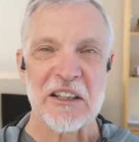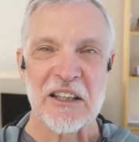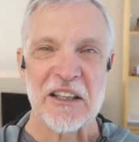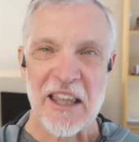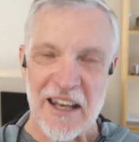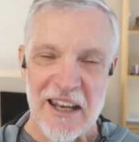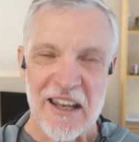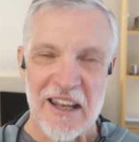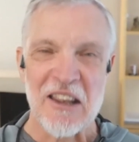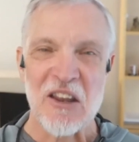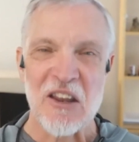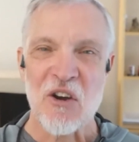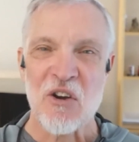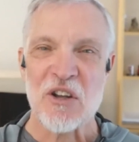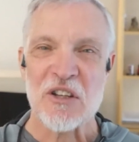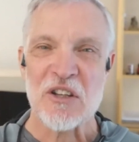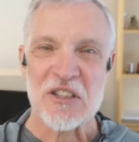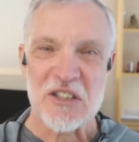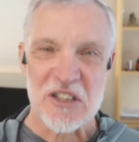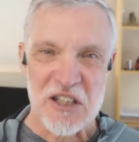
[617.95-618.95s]
Get in there
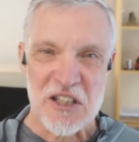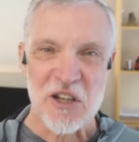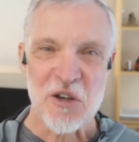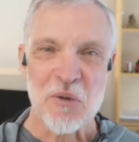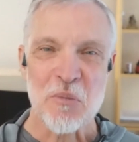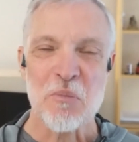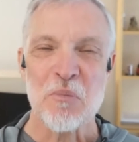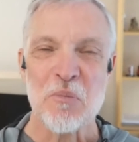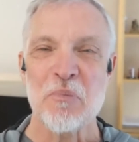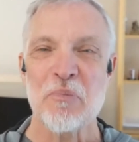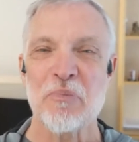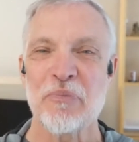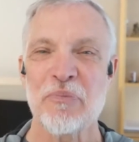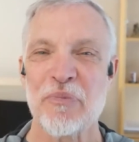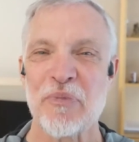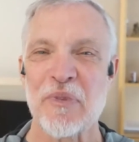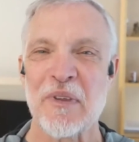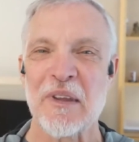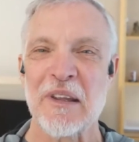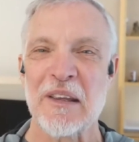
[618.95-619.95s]
and see him.
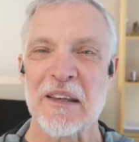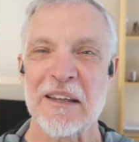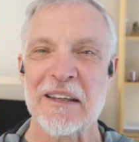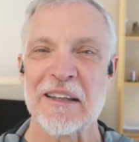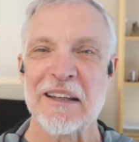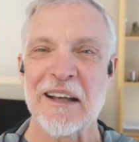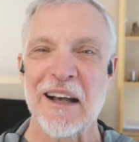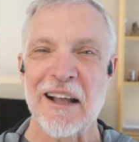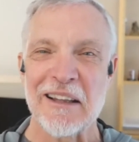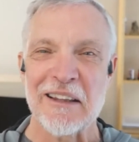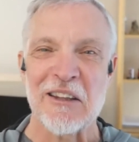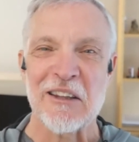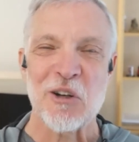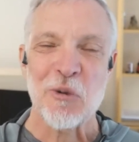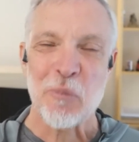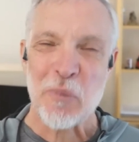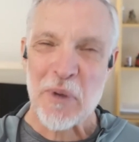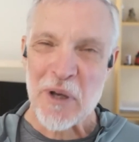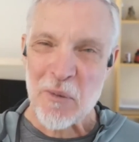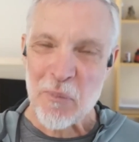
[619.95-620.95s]
A little
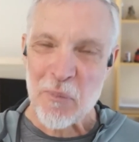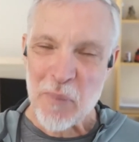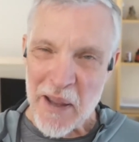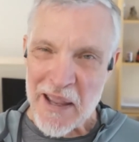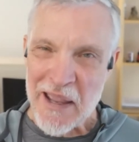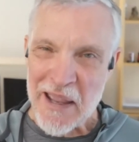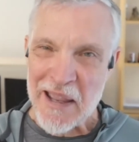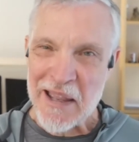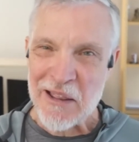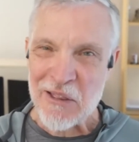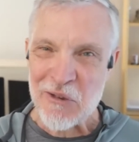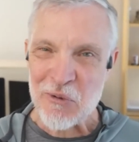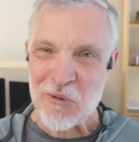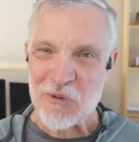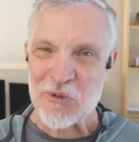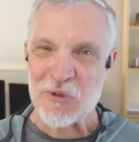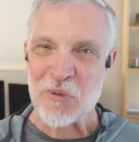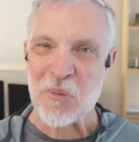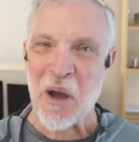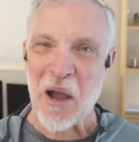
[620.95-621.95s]
bit of pain through
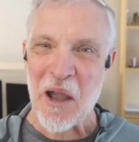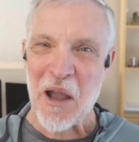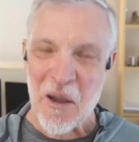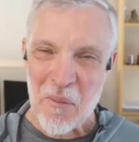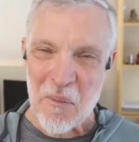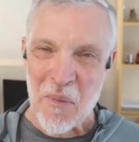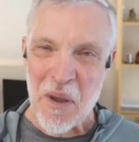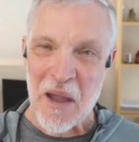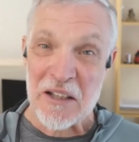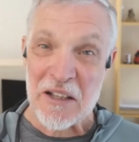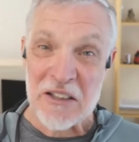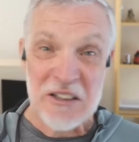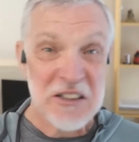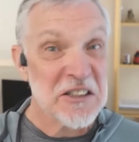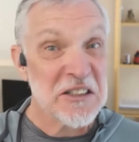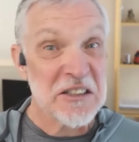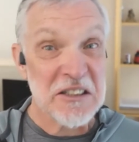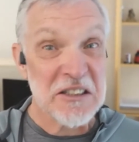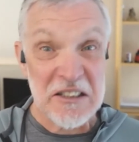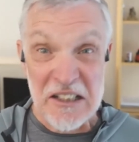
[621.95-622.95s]
some
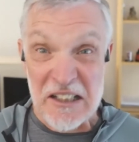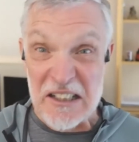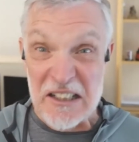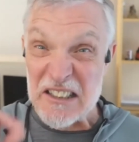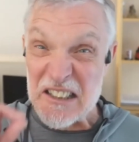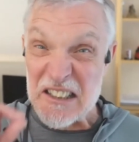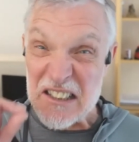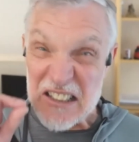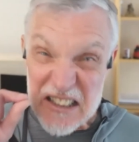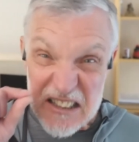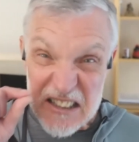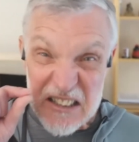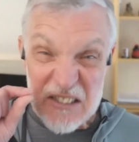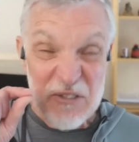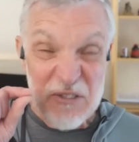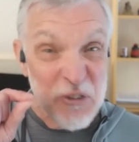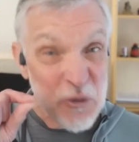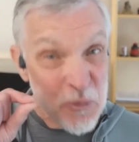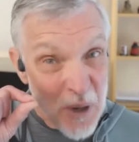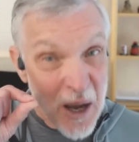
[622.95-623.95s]
IMS, because it is,
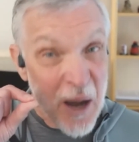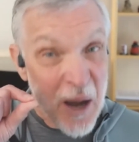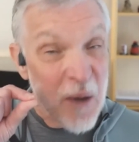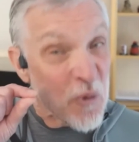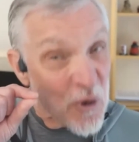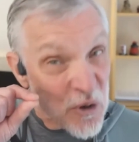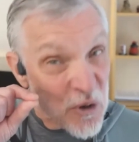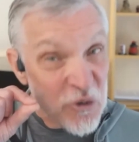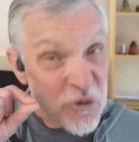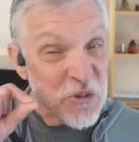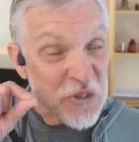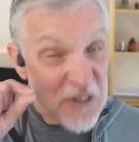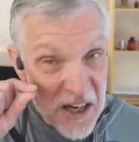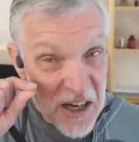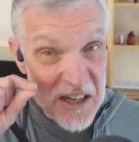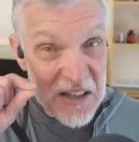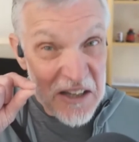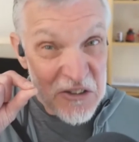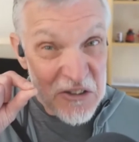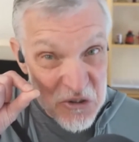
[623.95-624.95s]
for me, I'm one of those
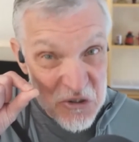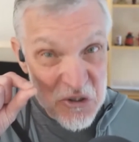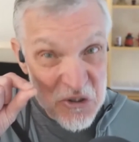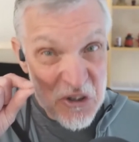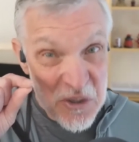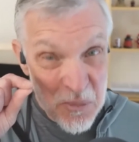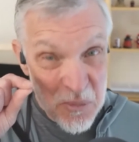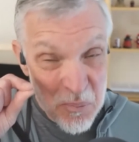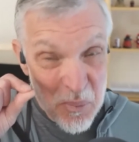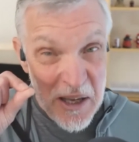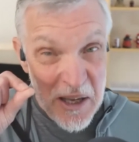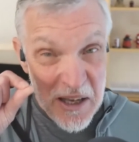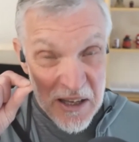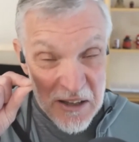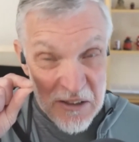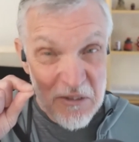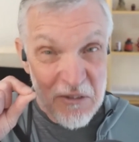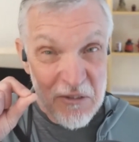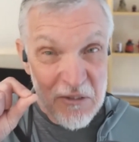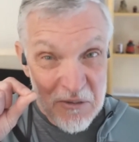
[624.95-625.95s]
guys who's on the
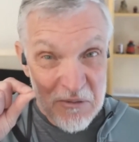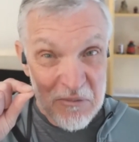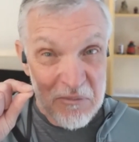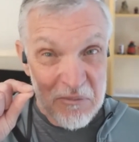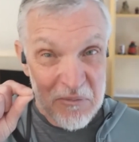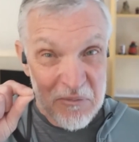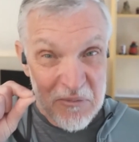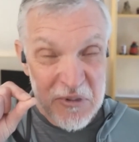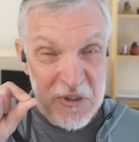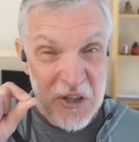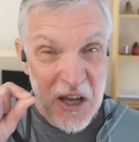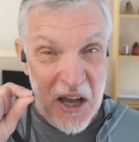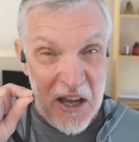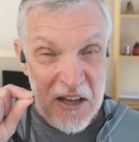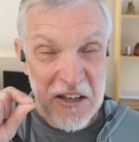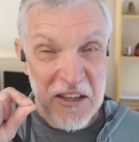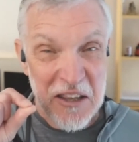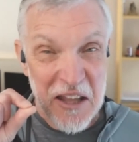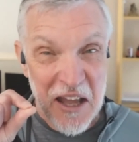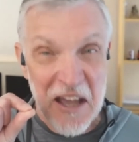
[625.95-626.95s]
pain side
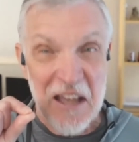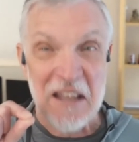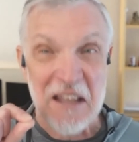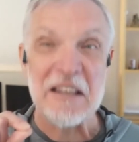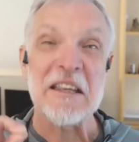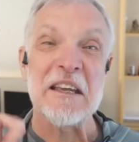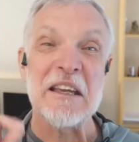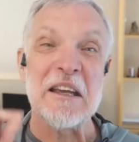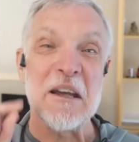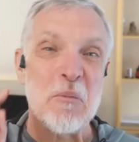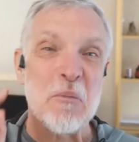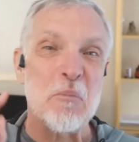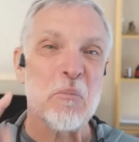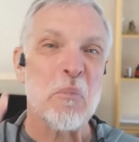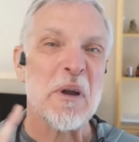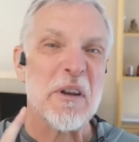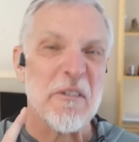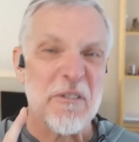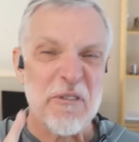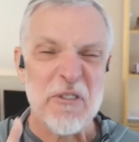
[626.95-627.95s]
of that,
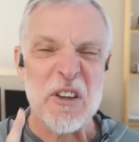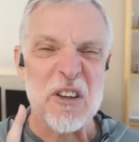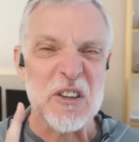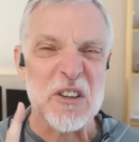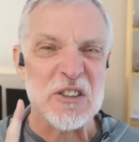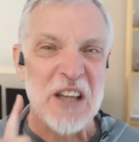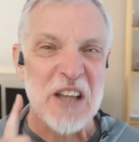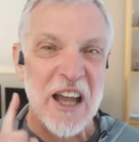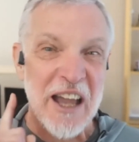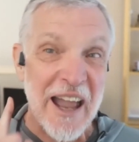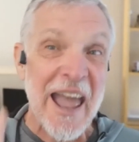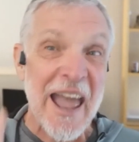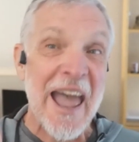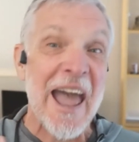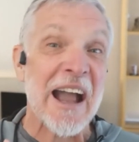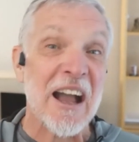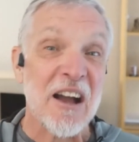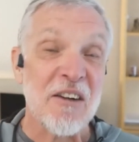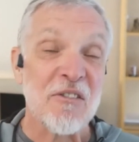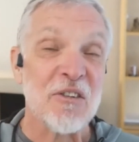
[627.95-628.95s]
but it feels a
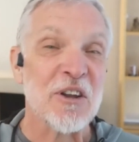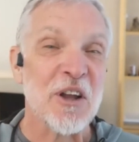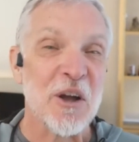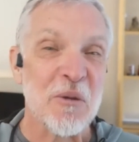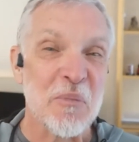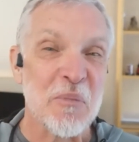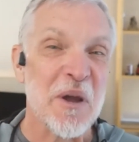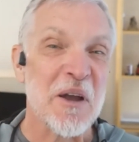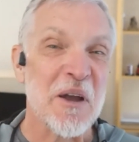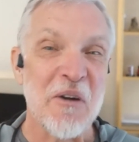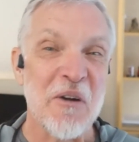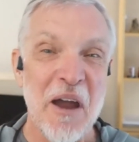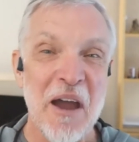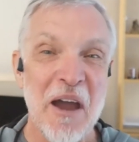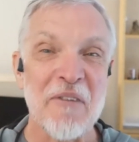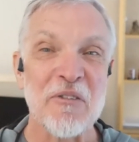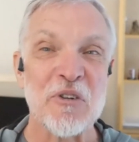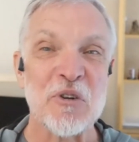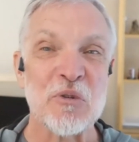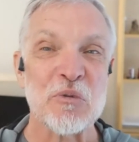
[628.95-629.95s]
heck of a lot better
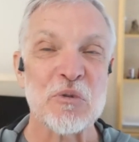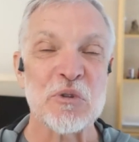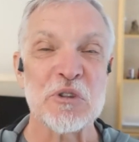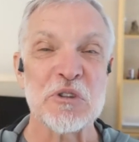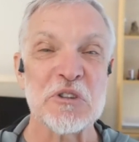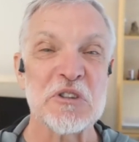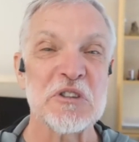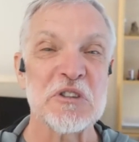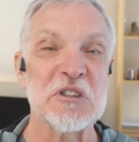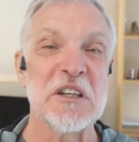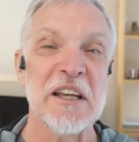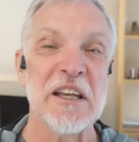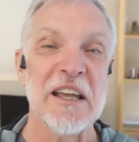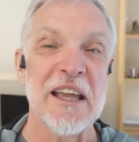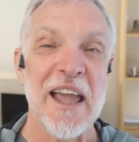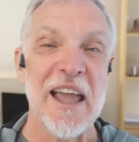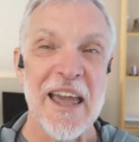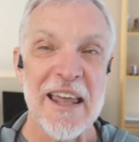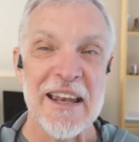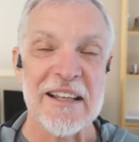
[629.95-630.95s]
afterwards,
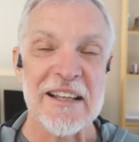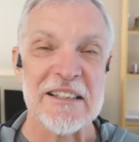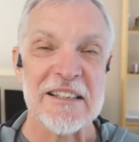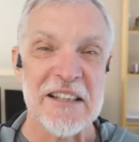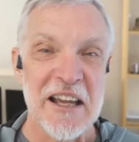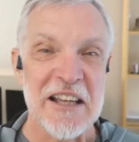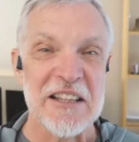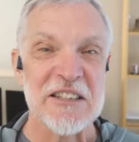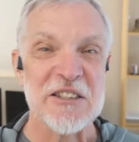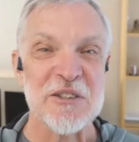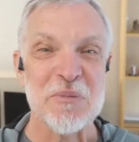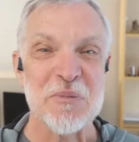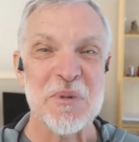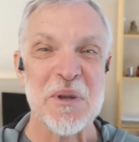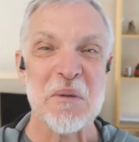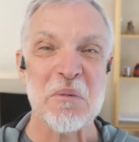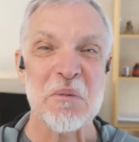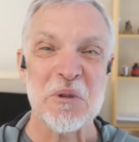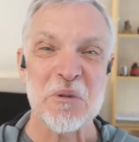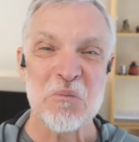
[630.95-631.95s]
and it's nice to be
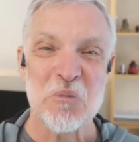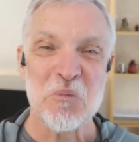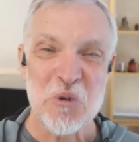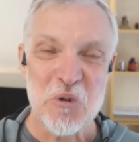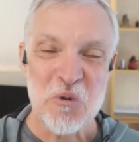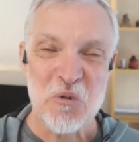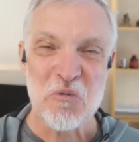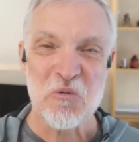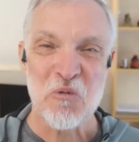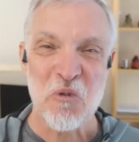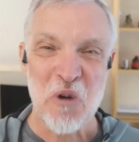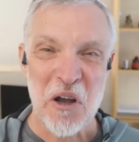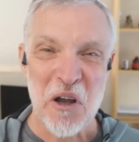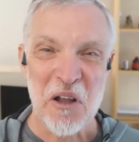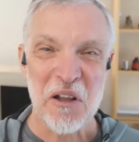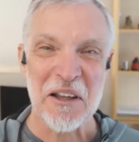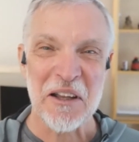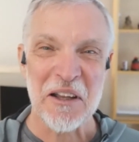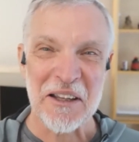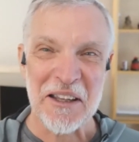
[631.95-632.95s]
able to move
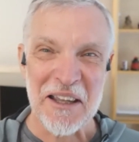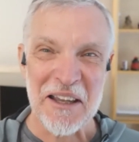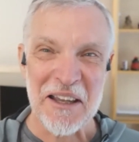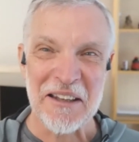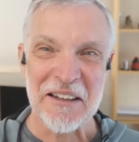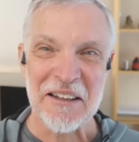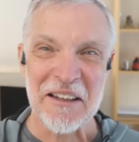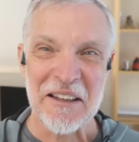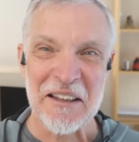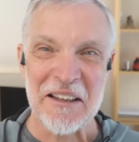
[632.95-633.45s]
well again.